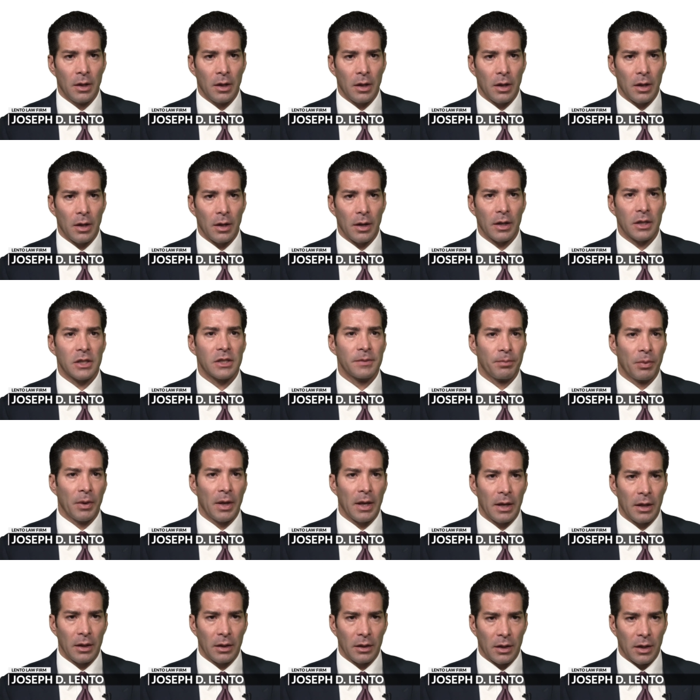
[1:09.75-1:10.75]
uh,
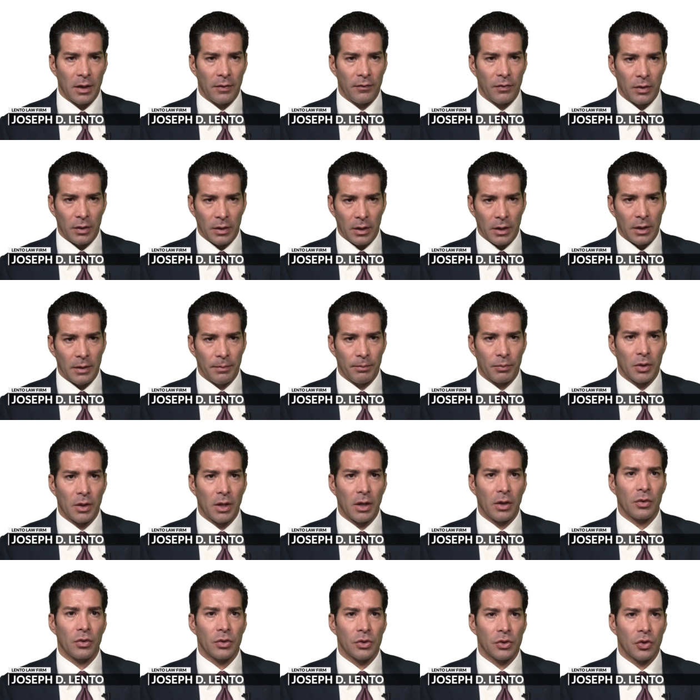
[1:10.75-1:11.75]
explain given the
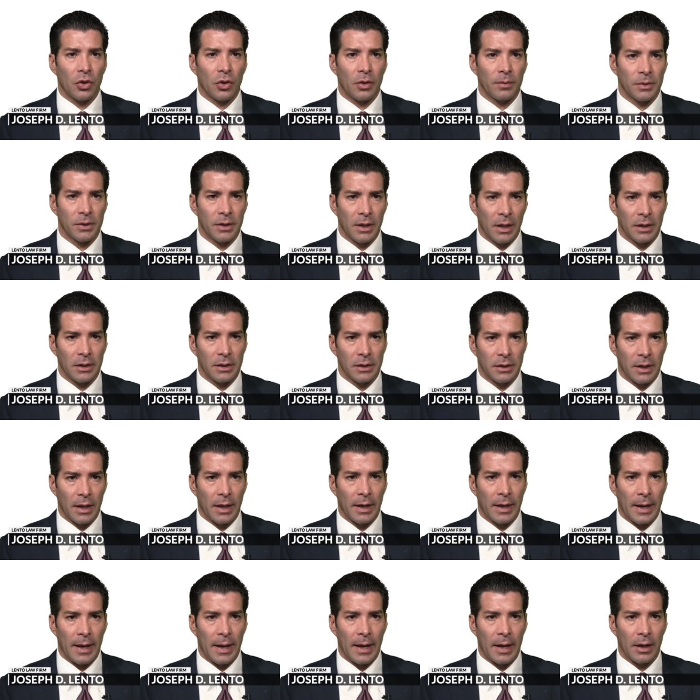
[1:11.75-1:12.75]
particular circumstances
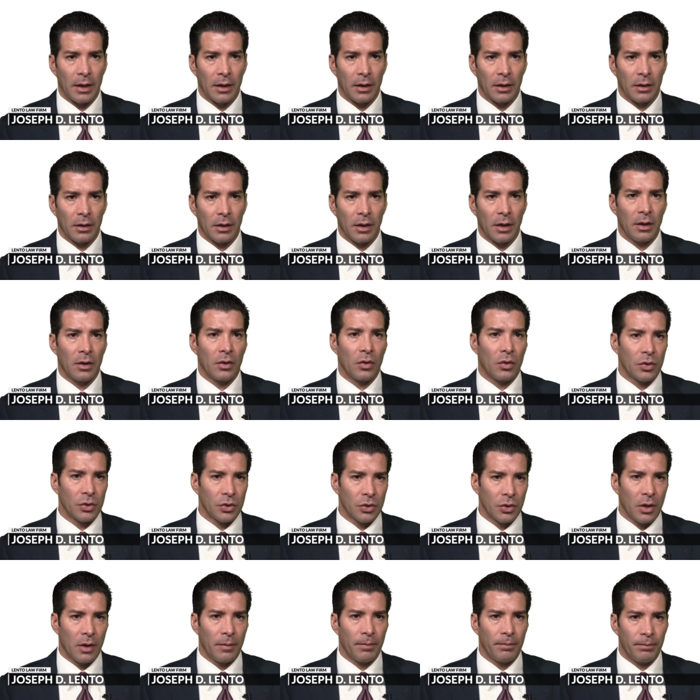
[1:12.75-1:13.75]
at hand and can
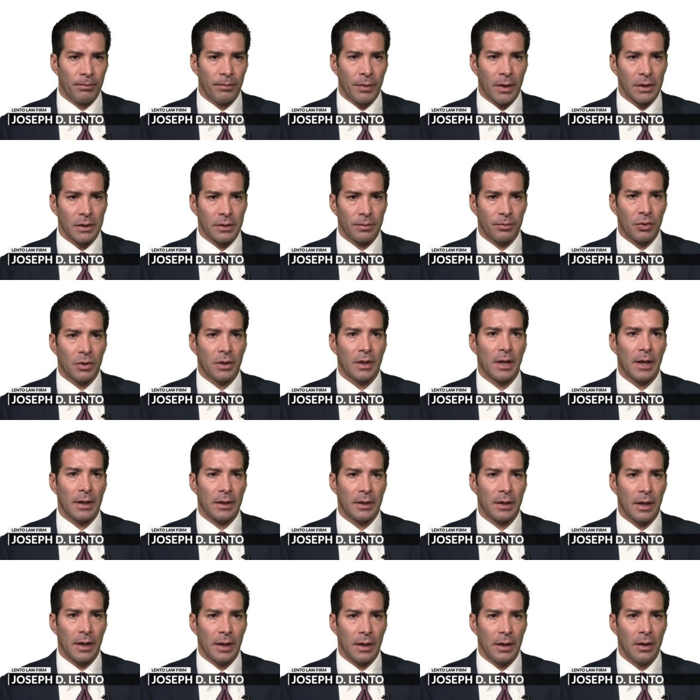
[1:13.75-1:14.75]
also help best
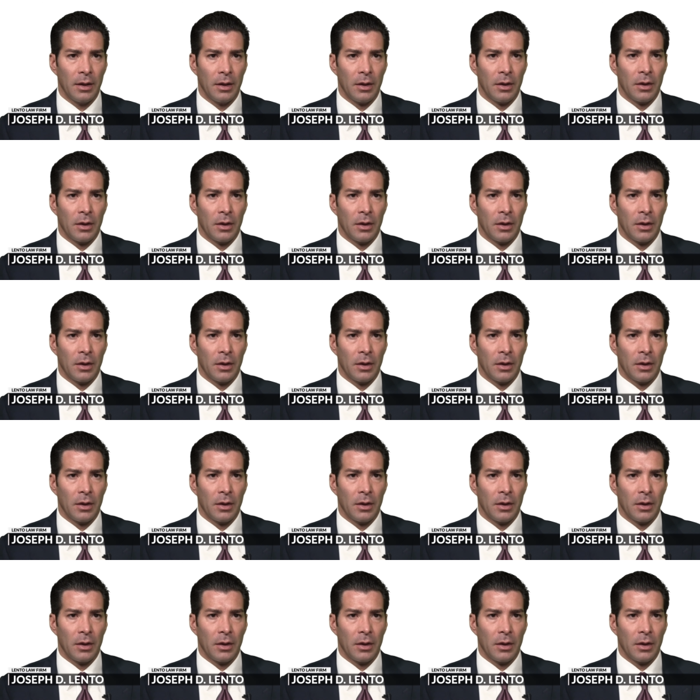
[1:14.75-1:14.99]
protect a